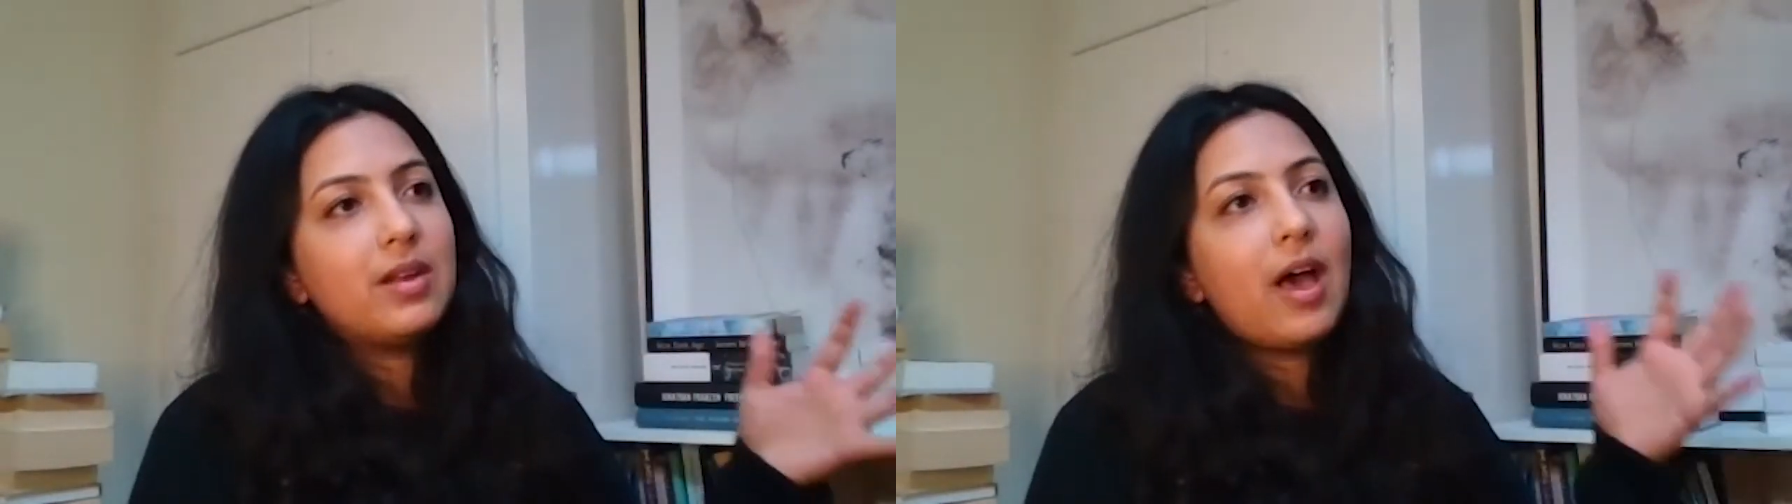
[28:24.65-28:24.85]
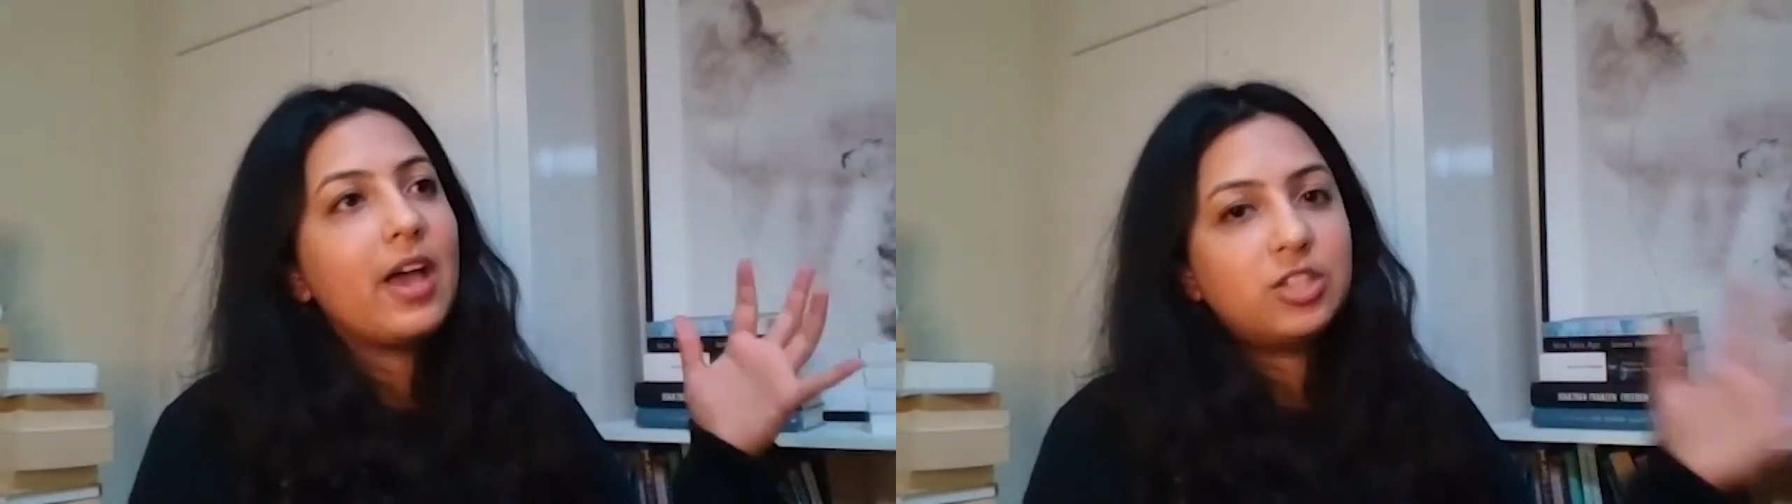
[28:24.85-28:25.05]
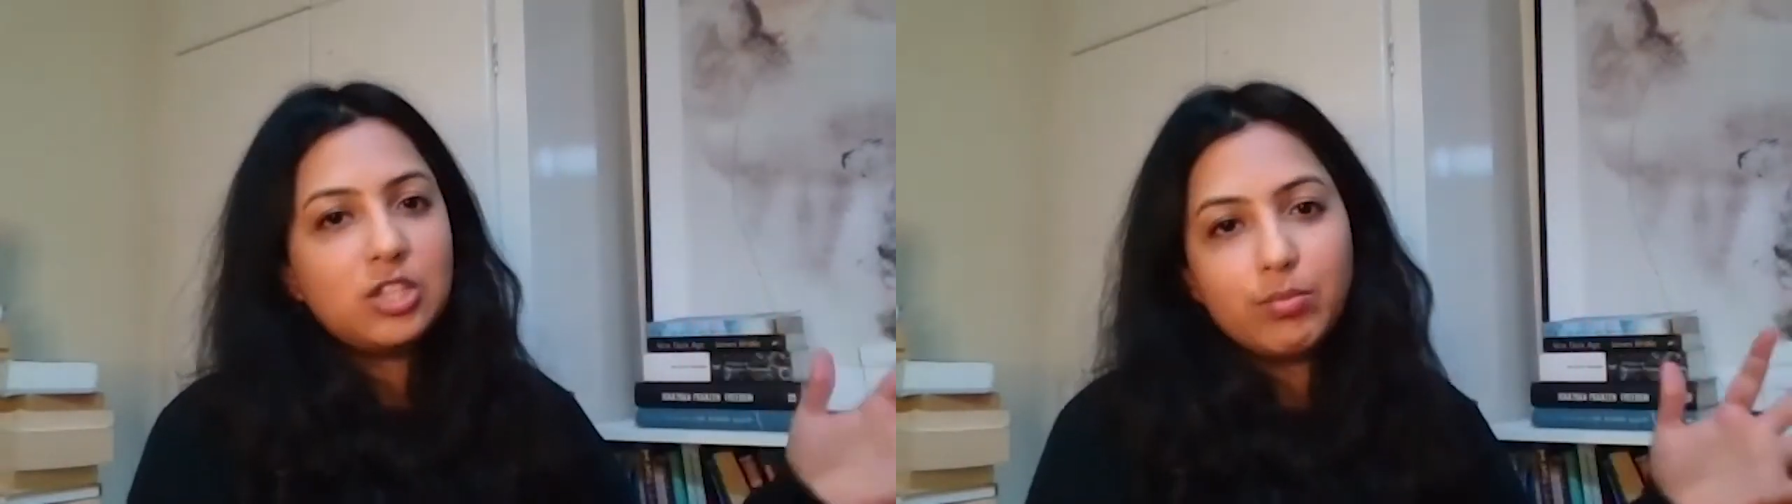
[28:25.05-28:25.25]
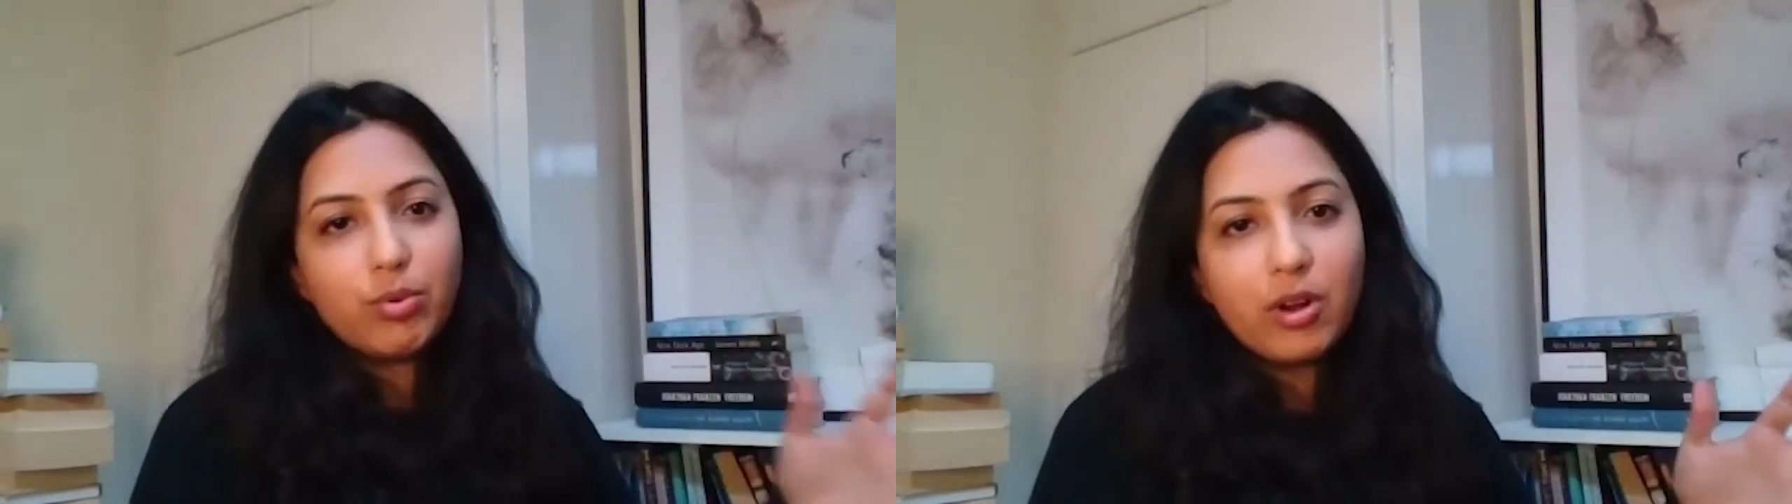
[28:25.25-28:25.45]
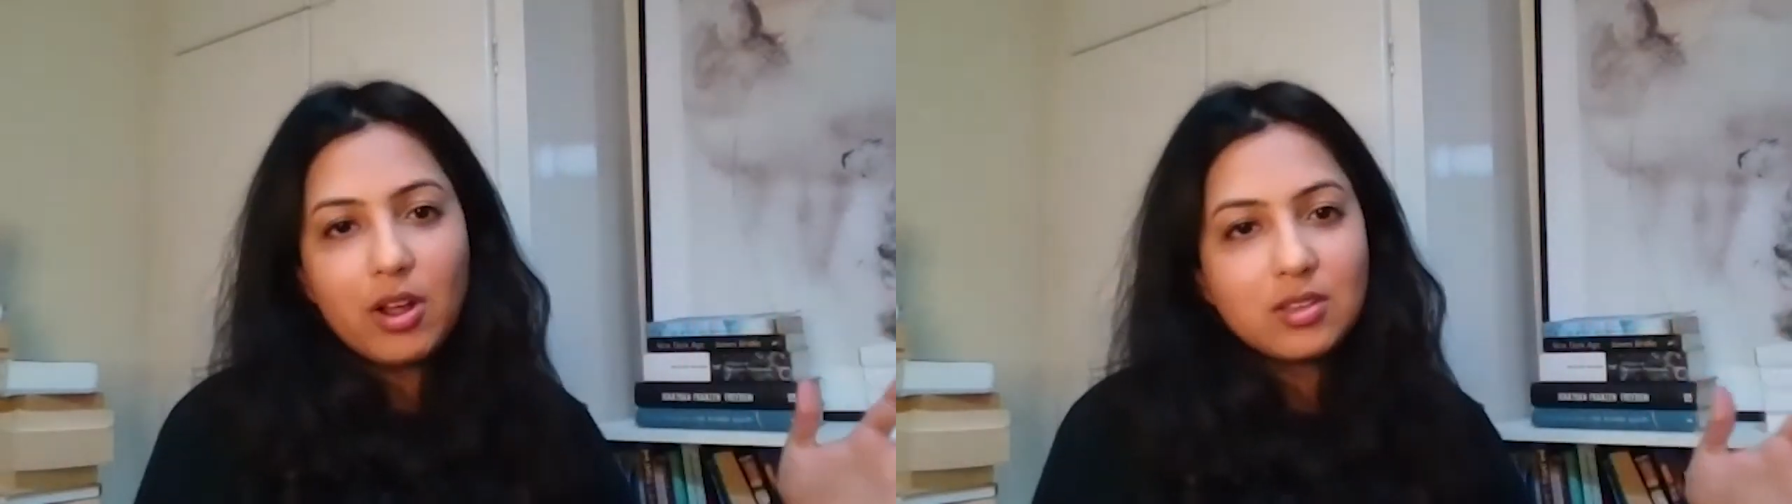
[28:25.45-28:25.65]
hygiene
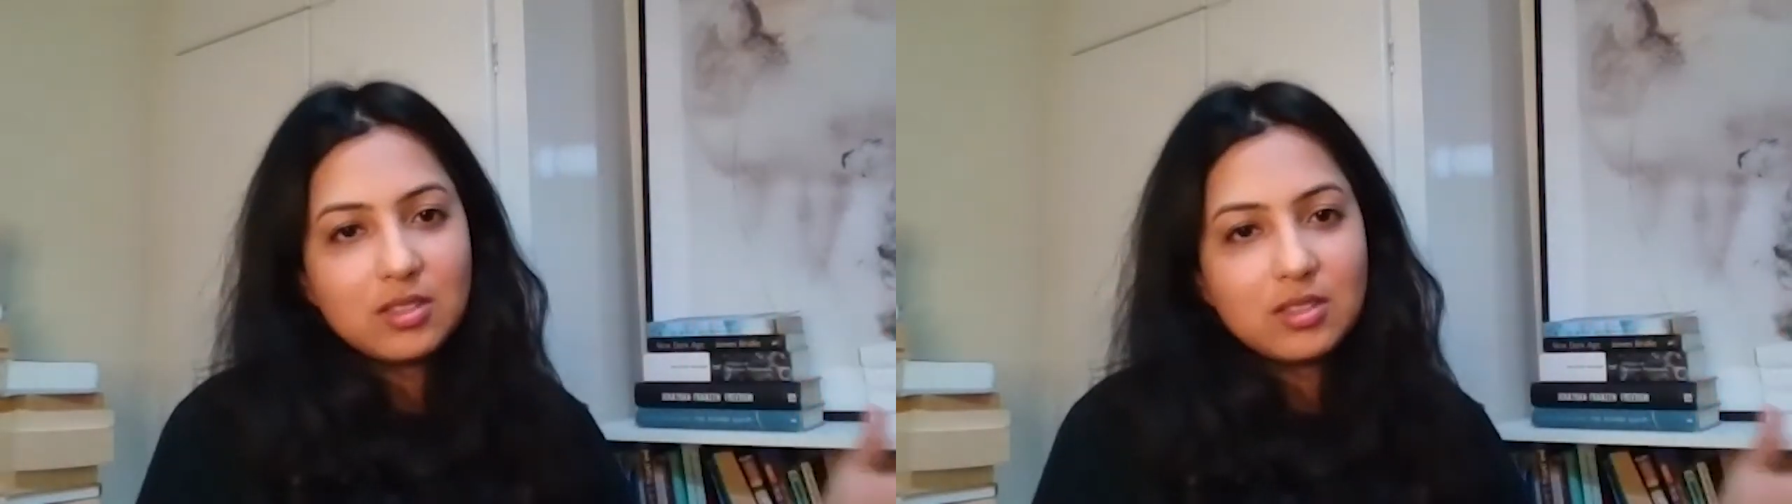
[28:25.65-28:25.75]
products